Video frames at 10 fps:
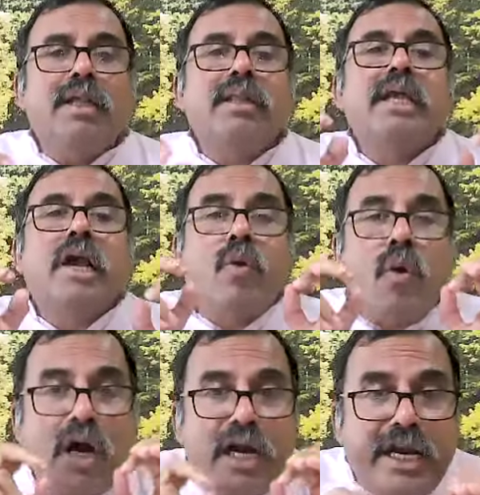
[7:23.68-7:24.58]
the
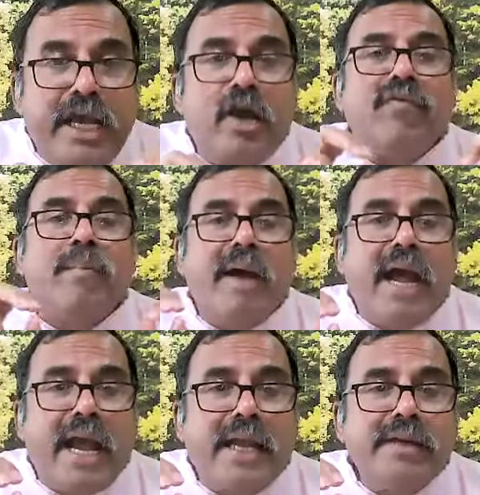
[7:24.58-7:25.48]
quality of a
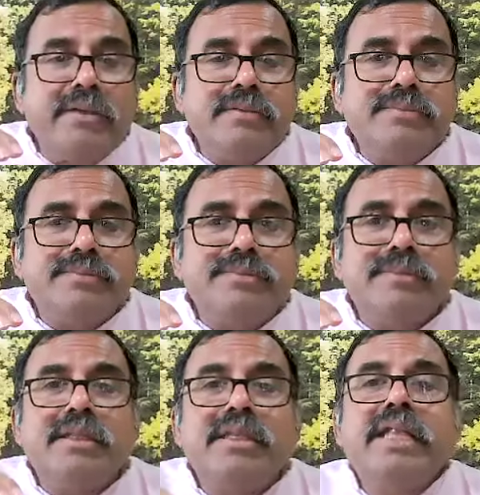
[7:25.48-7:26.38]
man,
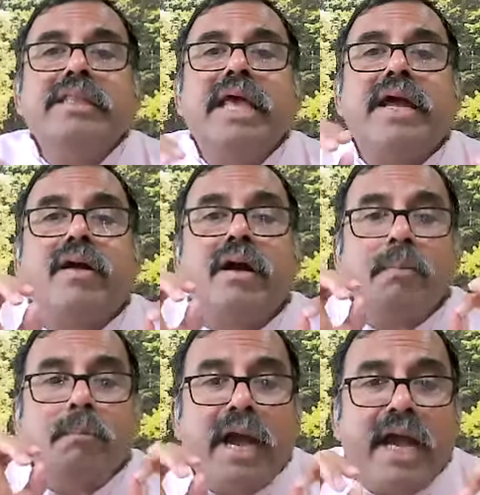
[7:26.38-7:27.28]
then they are
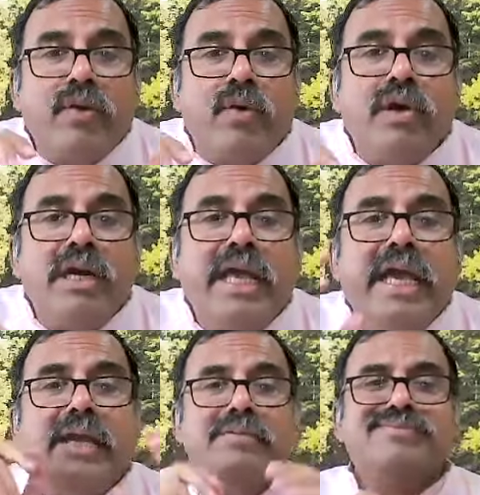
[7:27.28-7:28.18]
called man
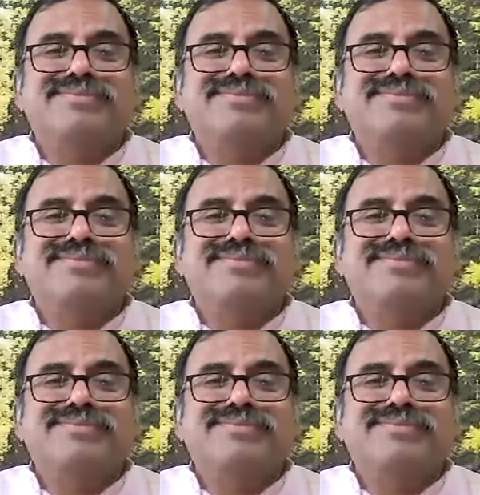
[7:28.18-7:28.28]
only.